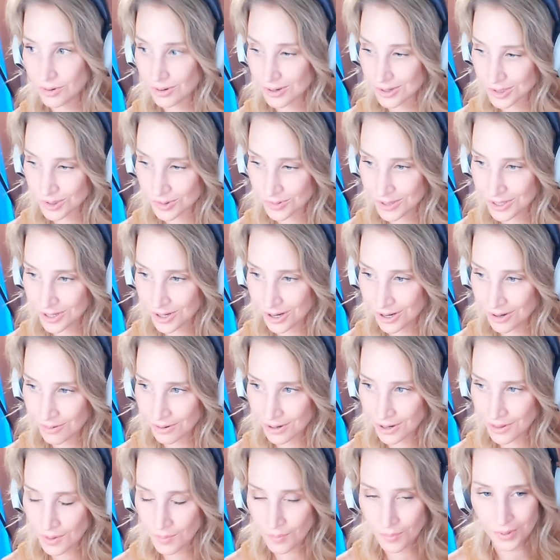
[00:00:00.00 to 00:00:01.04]
else have we got? What
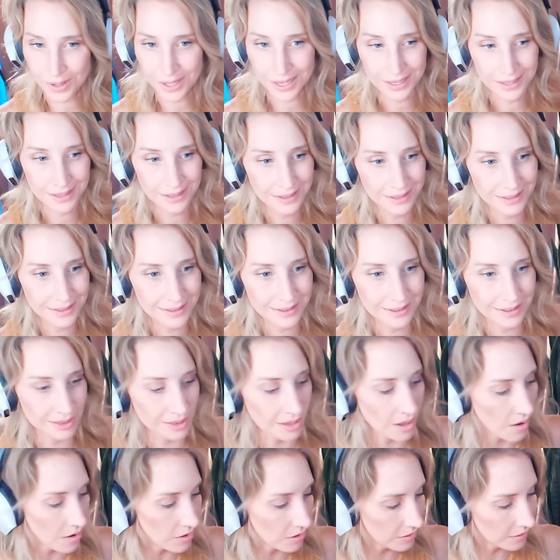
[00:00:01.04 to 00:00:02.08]
other big,
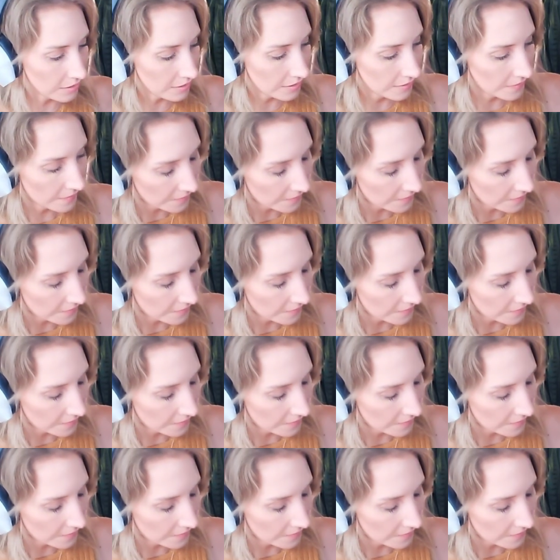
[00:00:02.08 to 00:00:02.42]
long